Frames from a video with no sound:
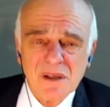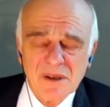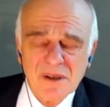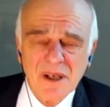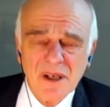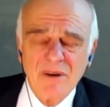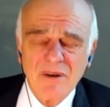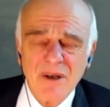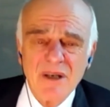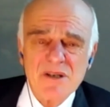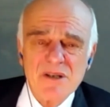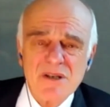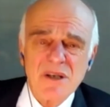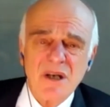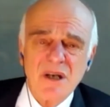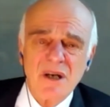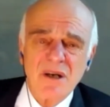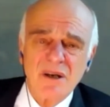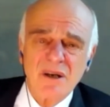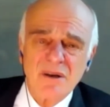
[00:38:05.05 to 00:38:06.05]
there is
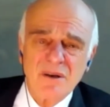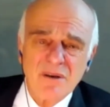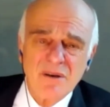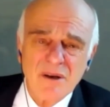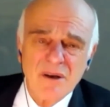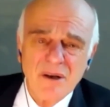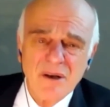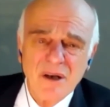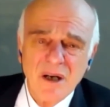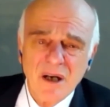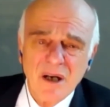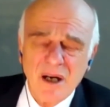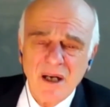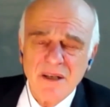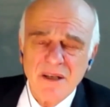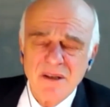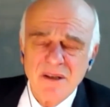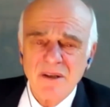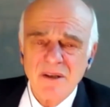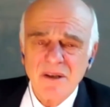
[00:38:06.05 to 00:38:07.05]
a
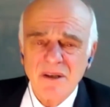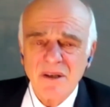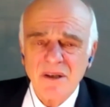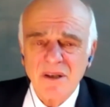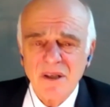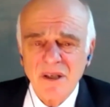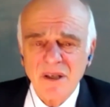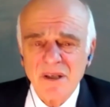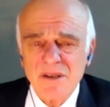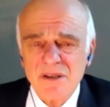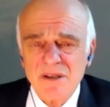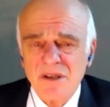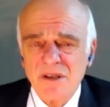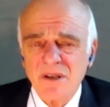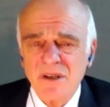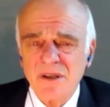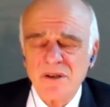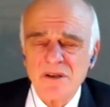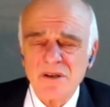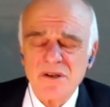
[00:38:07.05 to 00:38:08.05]
heightened
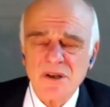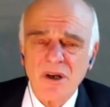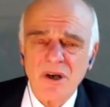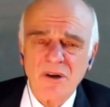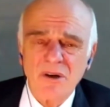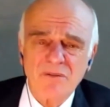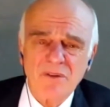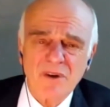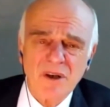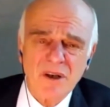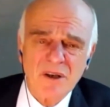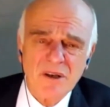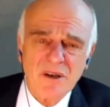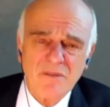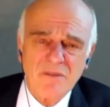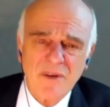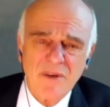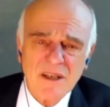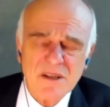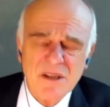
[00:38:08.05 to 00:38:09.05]
incidence of
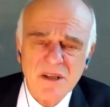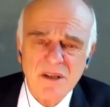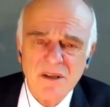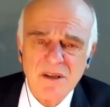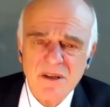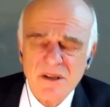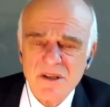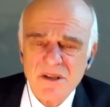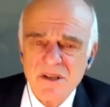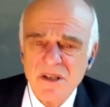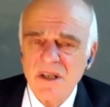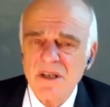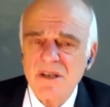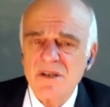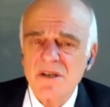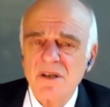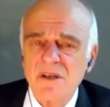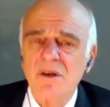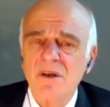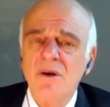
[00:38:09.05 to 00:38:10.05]
cardiovascular
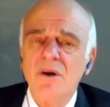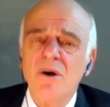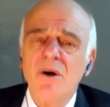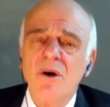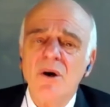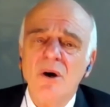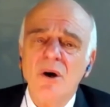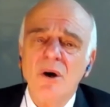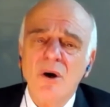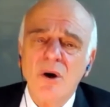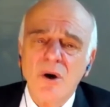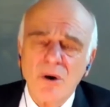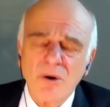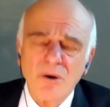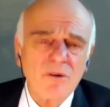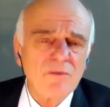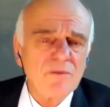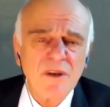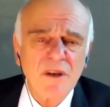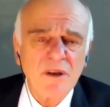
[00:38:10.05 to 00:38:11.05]
disease
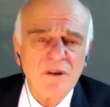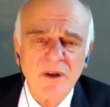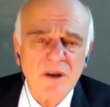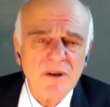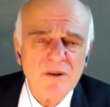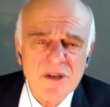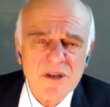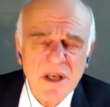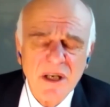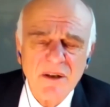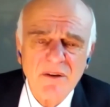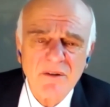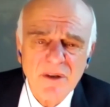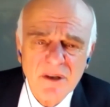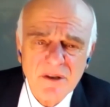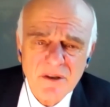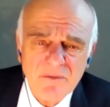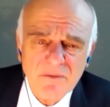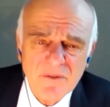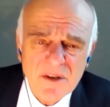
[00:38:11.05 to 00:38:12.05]
or of
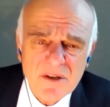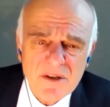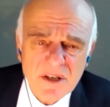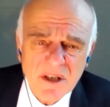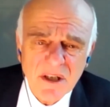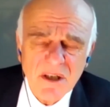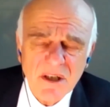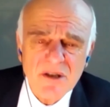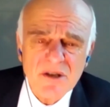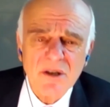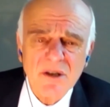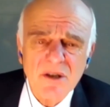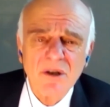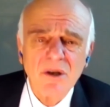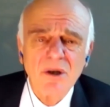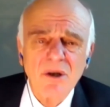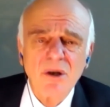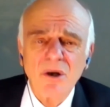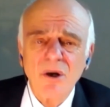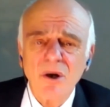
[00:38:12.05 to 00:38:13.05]
neurodegenerative disease
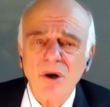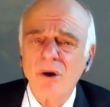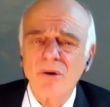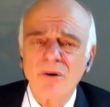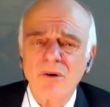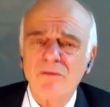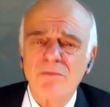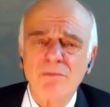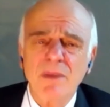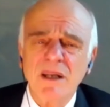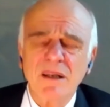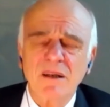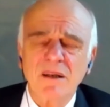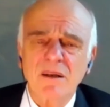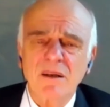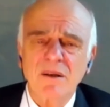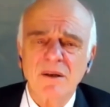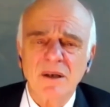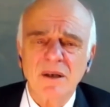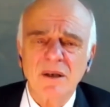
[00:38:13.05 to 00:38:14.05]
or of
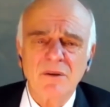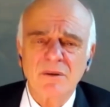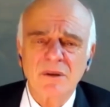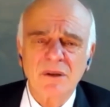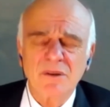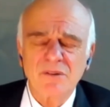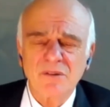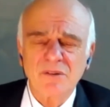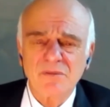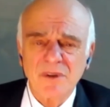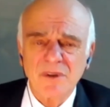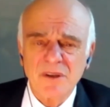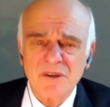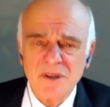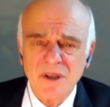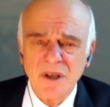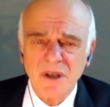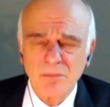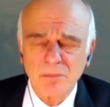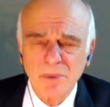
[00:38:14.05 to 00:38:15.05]
mental illness, for
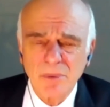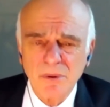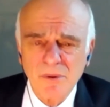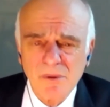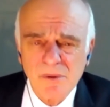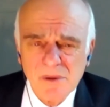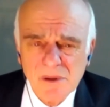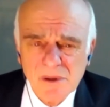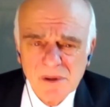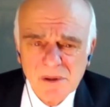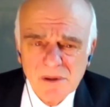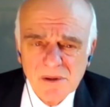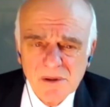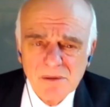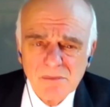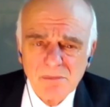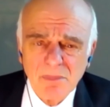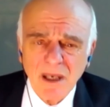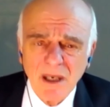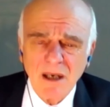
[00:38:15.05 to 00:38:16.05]
example,
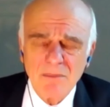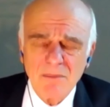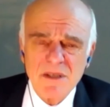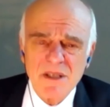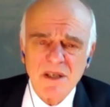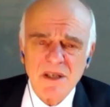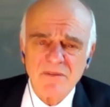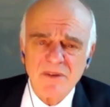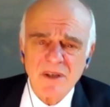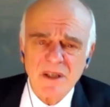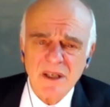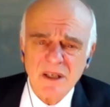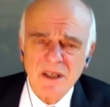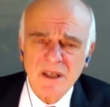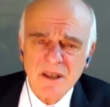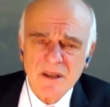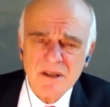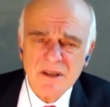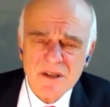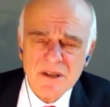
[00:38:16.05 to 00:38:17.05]
perhaps even
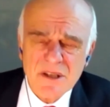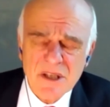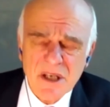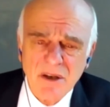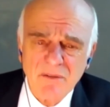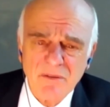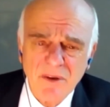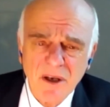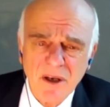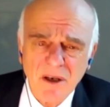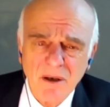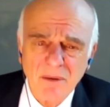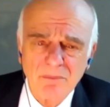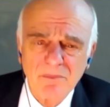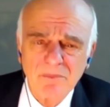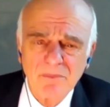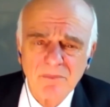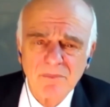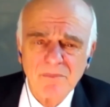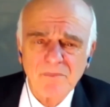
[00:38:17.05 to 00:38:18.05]
leading to self-harm.